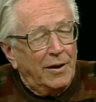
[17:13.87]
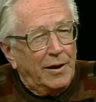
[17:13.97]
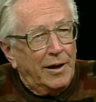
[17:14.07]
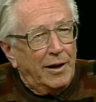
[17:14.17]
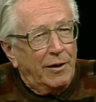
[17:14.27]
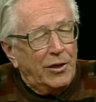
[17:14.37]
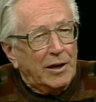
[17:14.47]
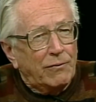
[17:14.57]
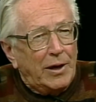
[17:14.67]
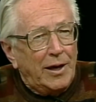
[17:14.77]
I
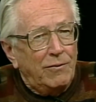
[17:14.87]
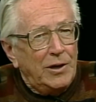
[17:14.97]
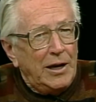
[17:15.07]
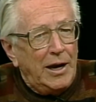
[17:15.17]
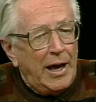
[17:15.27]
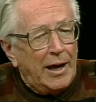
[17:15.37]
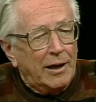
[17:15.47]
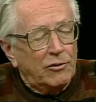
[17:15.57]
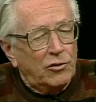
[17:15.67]
think if I have any knack,